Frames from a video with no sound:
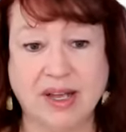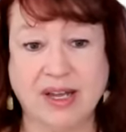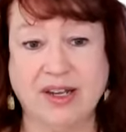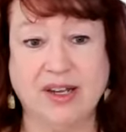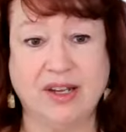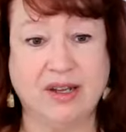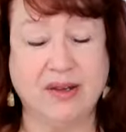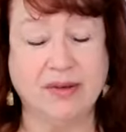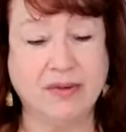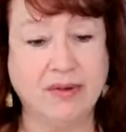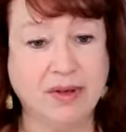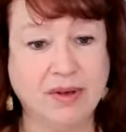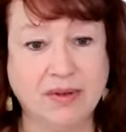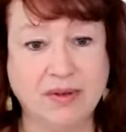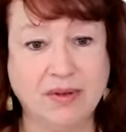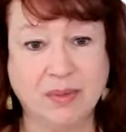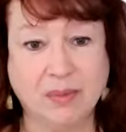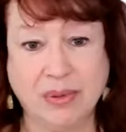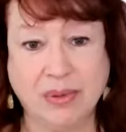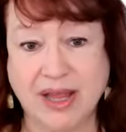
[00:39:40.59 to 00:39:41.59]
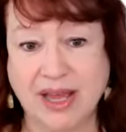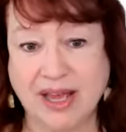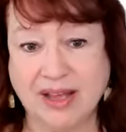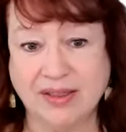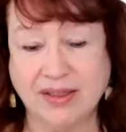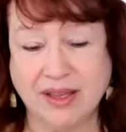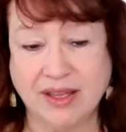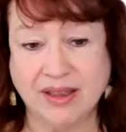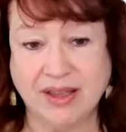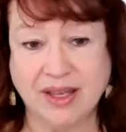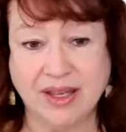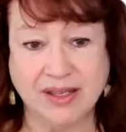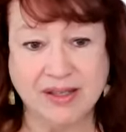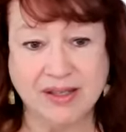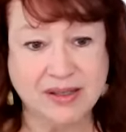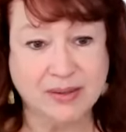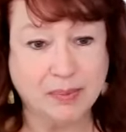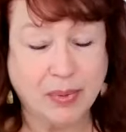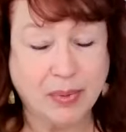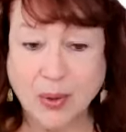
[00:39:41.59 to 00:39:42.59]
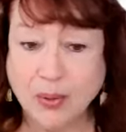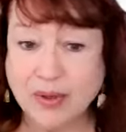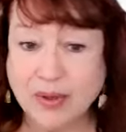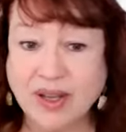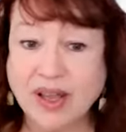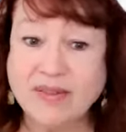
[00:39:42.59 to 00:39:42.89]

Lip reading: And do you know the plant that they spoke